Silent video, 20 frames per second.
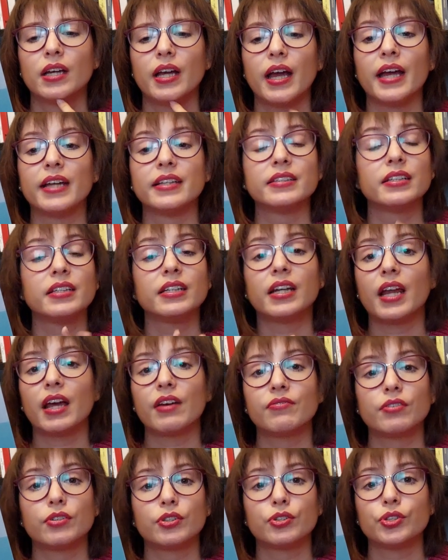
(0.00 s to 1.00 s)
And he
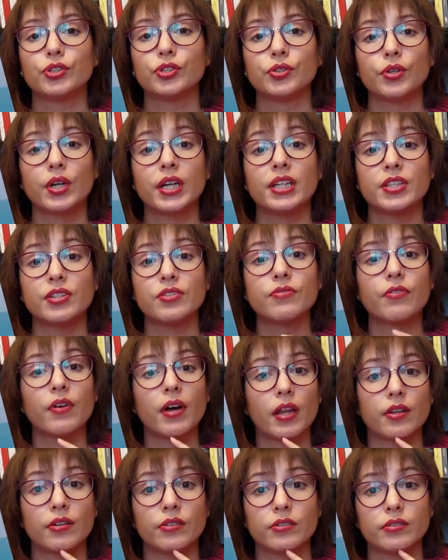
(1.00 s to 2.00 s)
never knew his
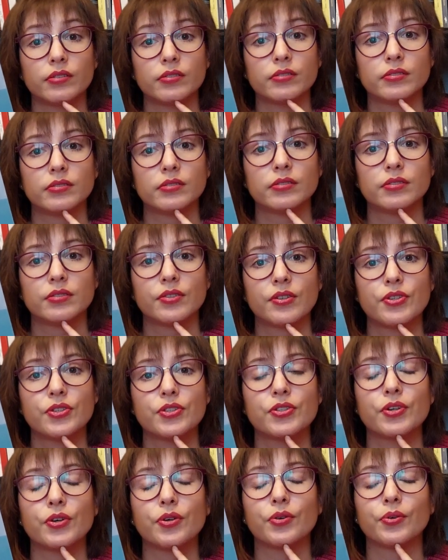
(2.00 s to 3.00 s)
father.
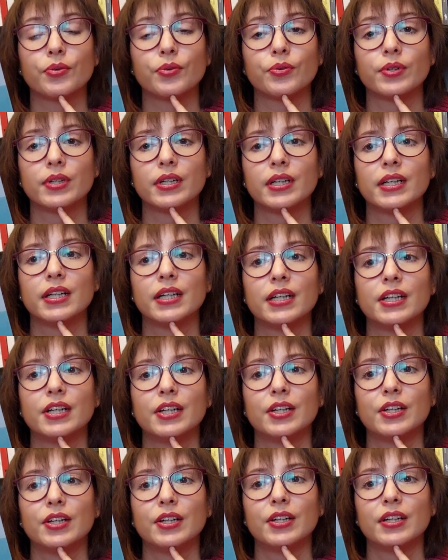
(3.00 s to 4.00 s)
So
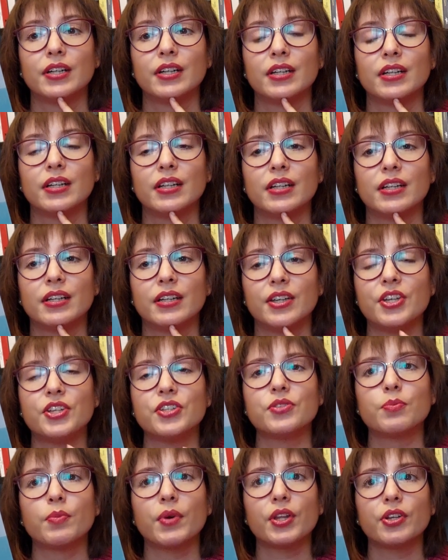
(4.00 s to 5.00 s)

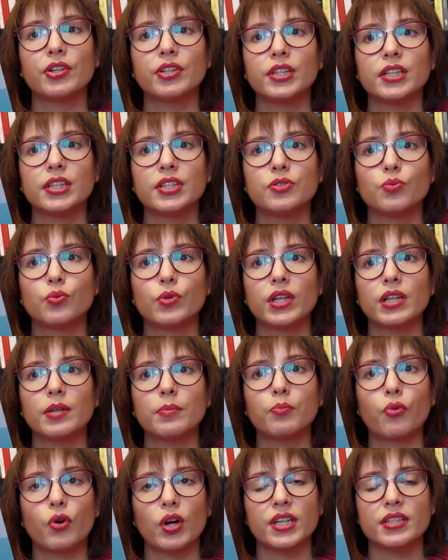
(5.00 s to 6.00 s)
his mother is really
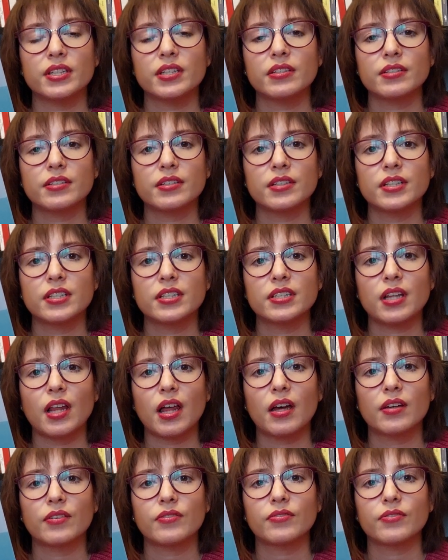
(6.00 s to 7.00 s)
present in his
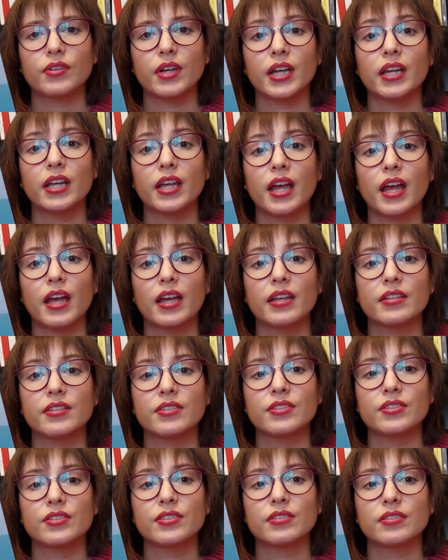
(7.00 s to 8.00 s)
life and he
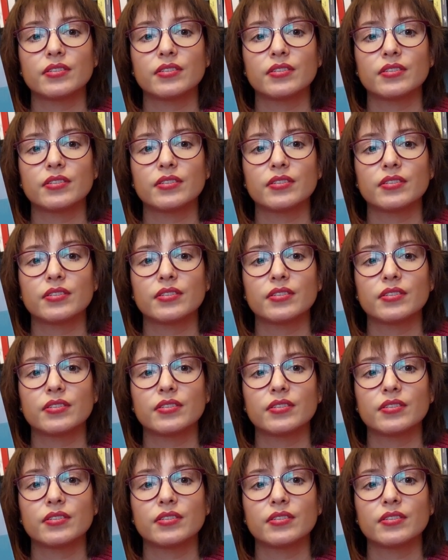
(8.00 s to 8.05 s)
has